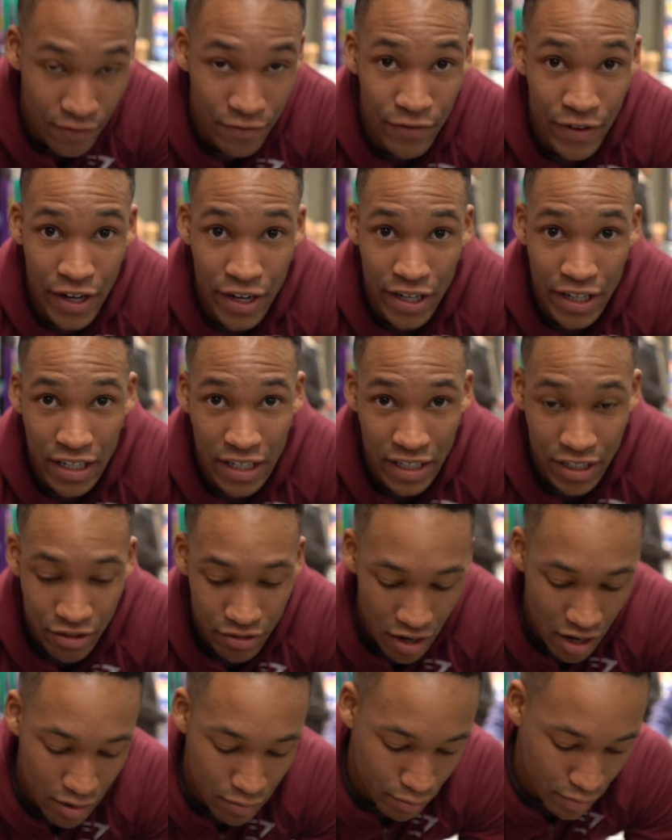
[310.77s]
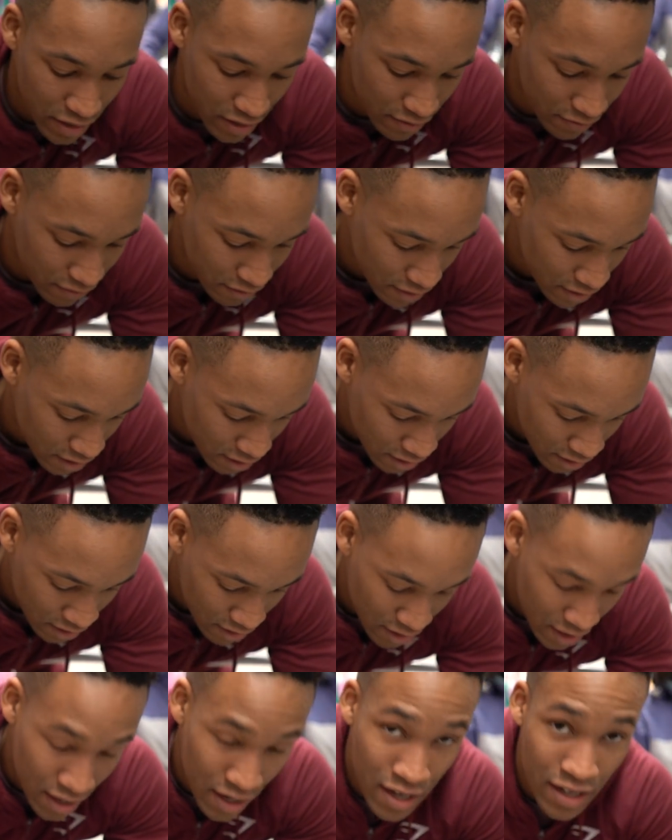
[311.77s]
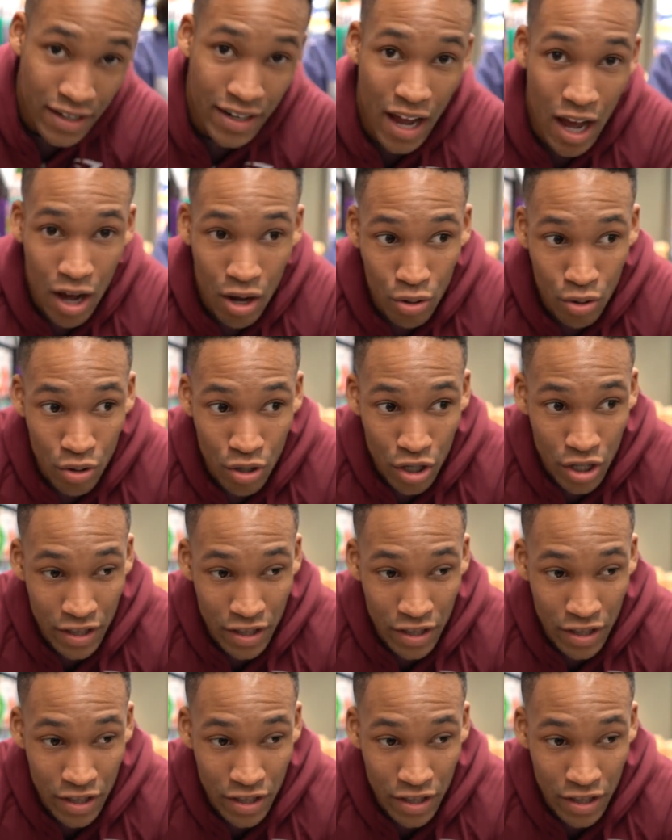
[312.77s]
very lean ground beef now,